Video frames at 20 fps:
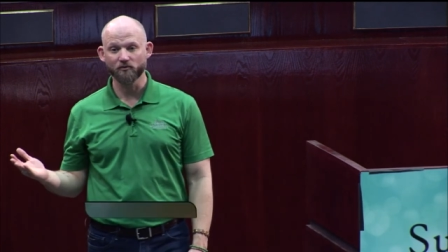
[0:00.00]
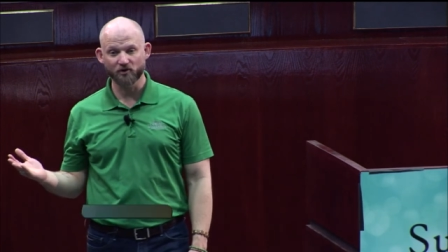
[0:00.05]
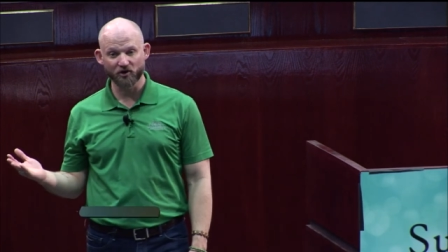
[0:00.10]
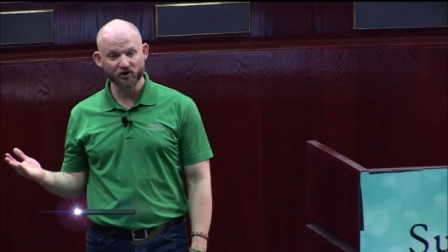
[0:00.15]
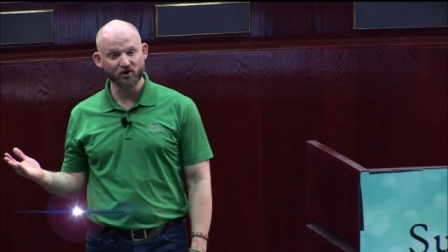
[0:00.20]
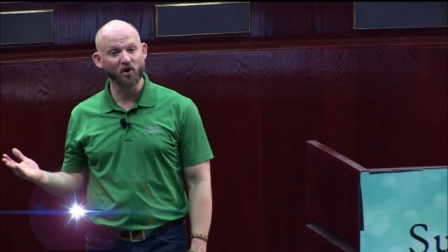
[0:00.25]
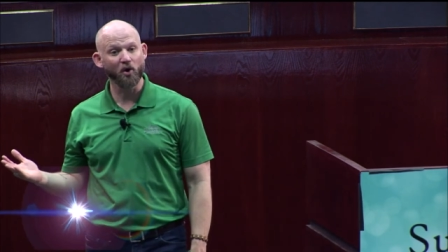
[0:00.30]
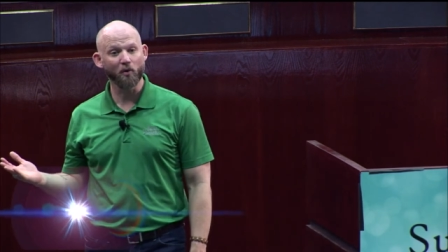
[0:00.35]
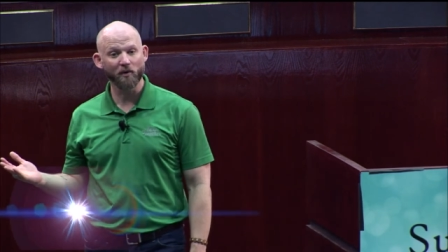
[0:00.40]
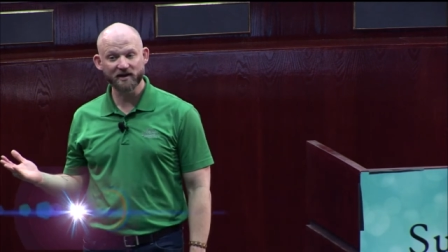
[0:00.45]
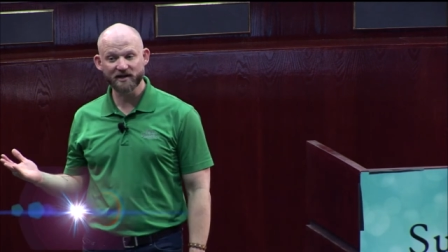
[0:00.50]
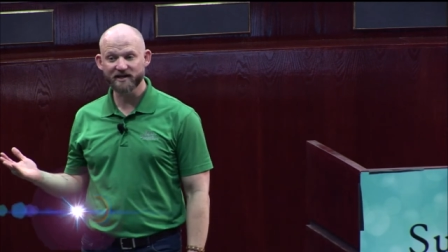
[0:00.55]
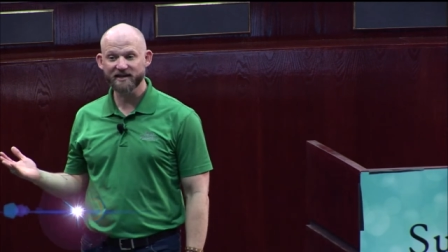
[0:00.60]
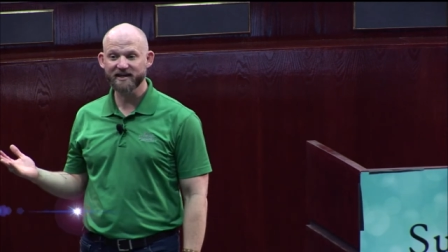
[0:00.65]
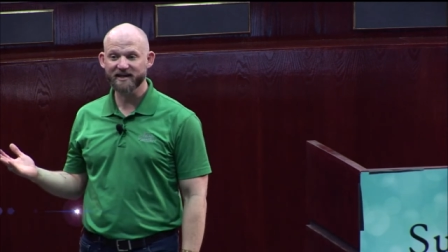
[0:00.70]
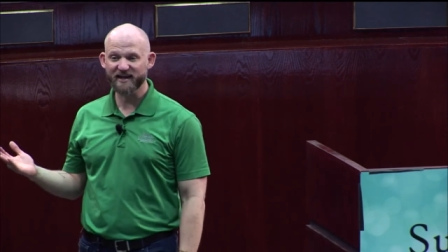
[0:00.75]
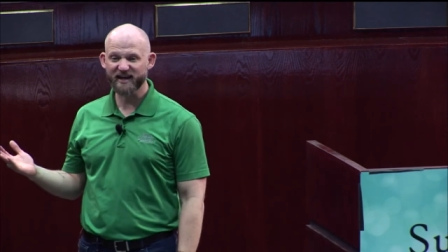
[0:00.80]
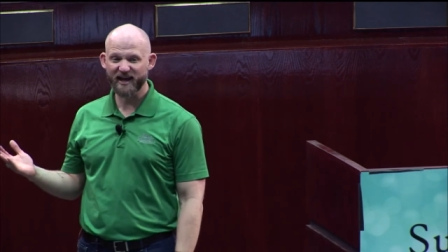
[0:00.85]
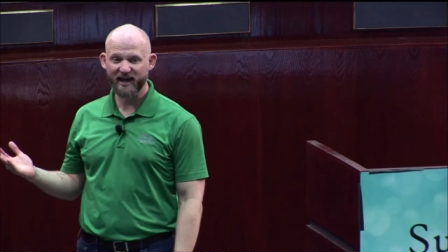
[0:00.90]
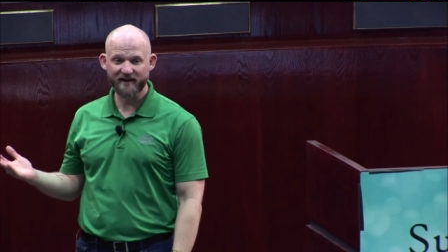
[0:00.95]
They're going to
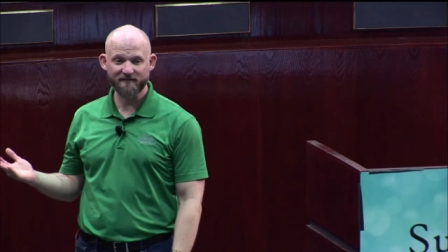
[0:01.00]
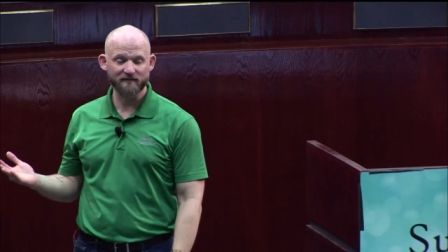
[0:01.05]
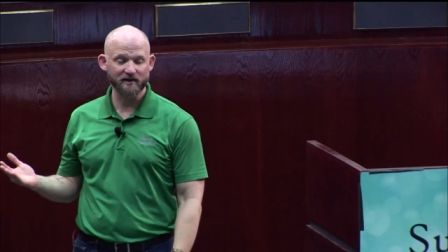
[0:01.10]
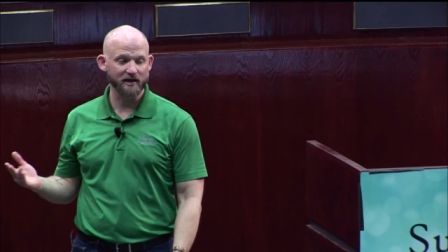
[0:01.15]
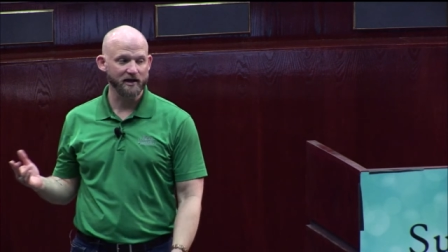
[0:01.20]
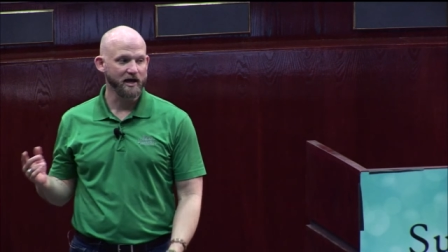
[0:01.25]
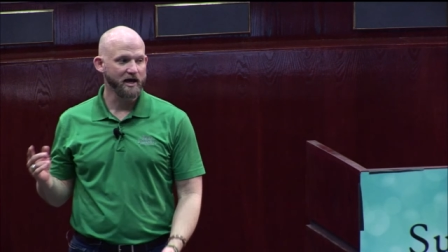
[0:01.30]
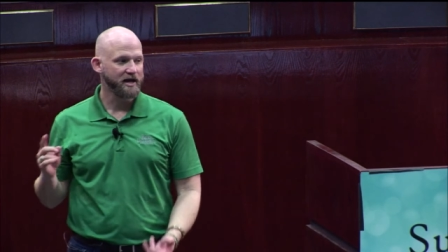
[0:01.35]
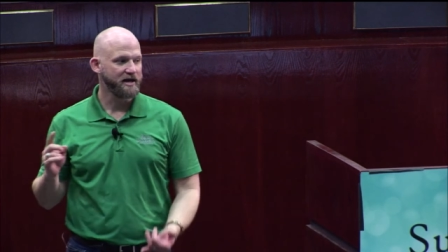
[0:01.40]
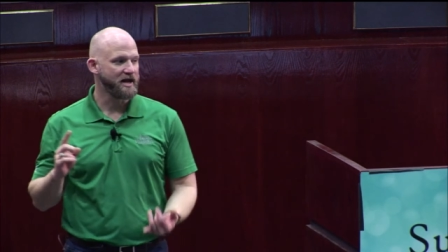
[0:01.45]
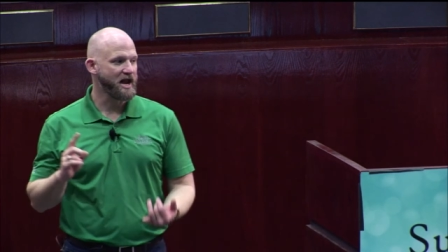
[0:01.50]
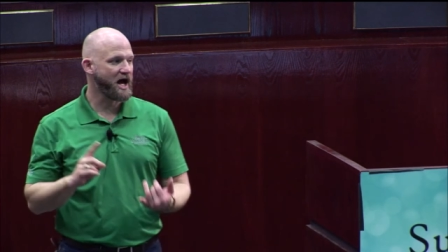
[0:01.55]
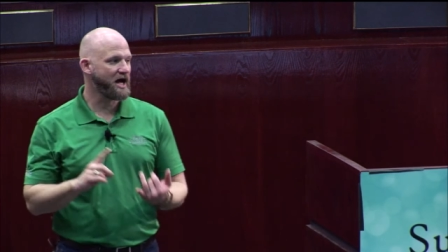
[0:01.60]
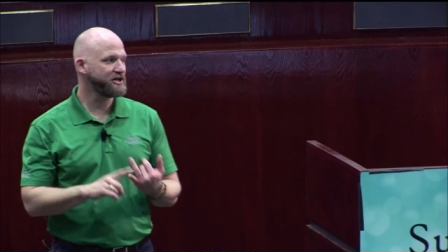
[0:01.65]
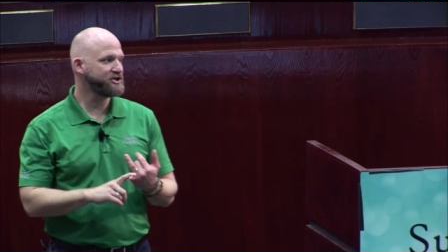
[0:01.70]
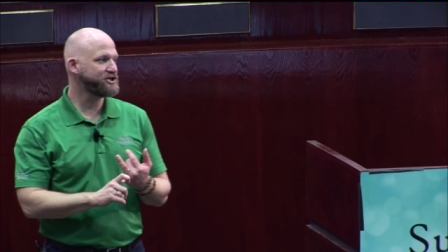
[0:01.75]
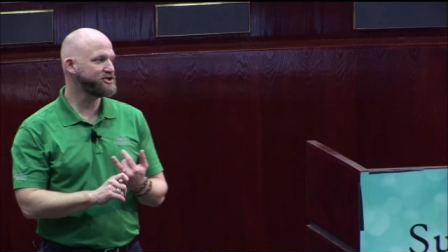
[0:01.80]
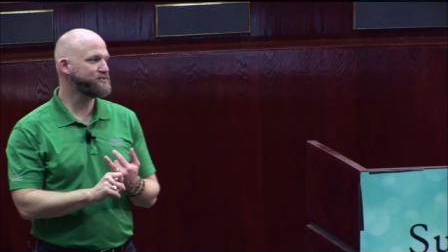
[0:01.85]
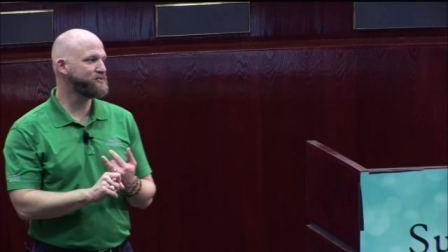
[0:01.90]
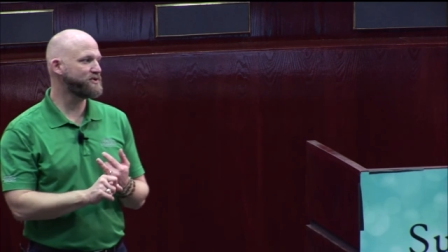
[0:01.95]
get heavy,
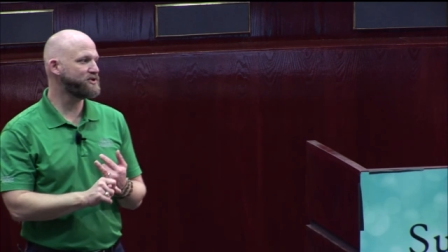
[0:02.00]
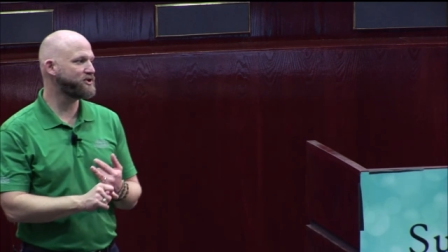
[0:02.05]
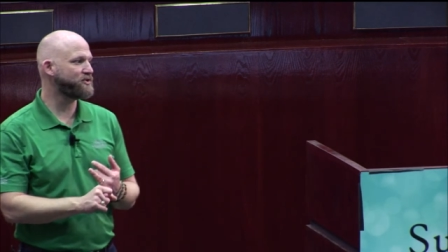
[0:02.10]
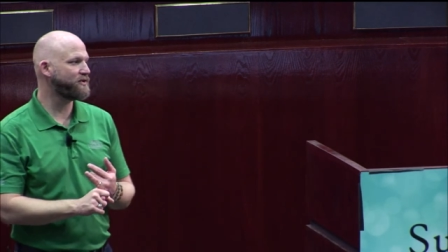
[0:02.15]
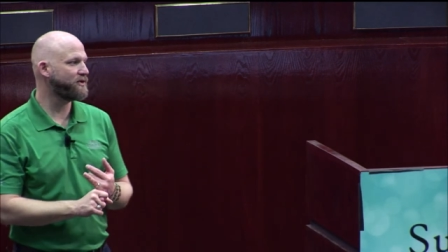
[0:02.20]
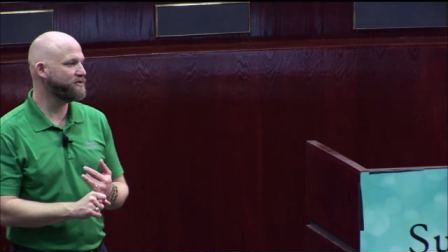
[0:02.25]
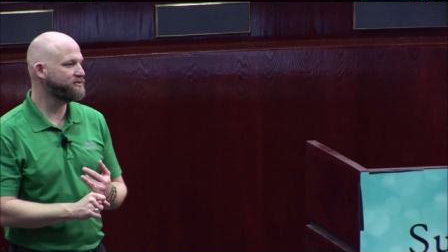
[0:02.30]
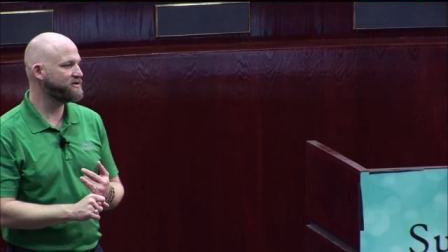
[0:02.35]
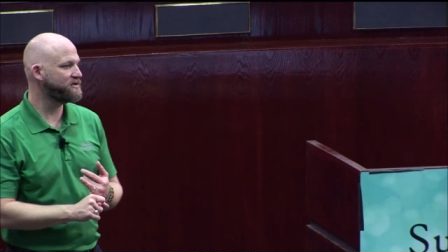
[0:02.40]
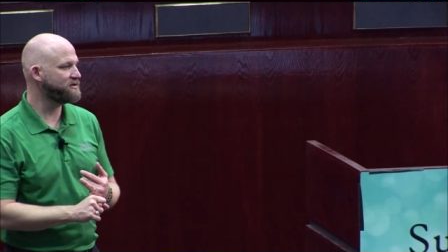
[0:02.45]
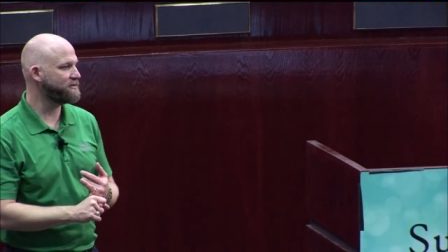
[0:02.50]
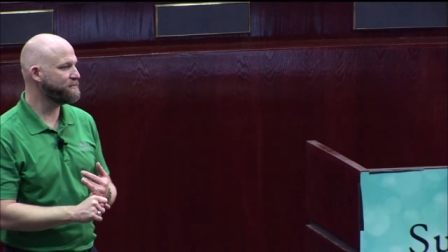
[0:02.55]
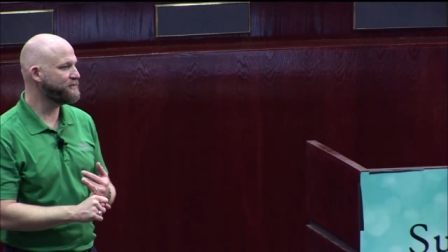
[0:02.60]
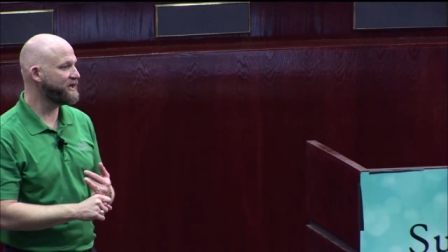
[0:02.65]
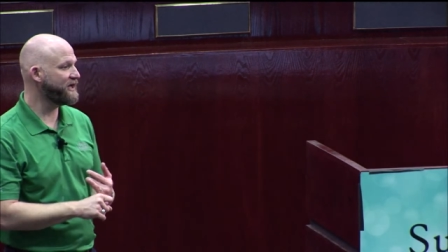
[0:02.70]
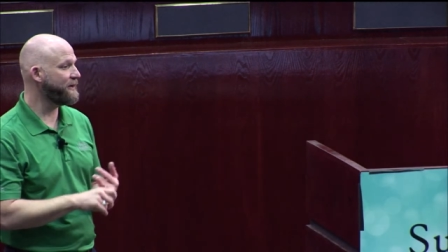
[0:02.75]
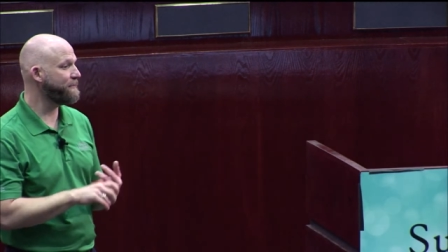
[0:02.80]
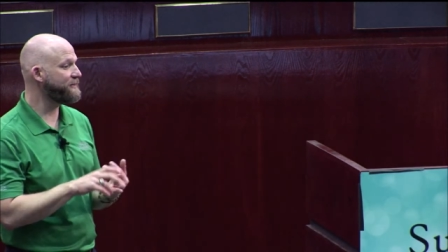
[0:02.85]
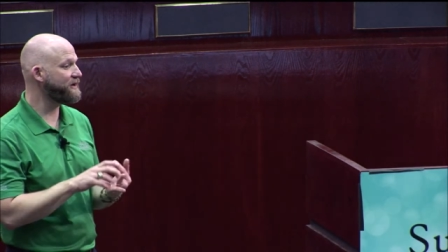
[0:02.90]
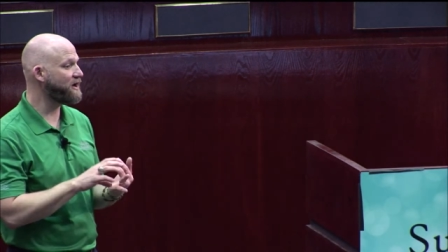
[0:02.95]
not just with the growth of the plant,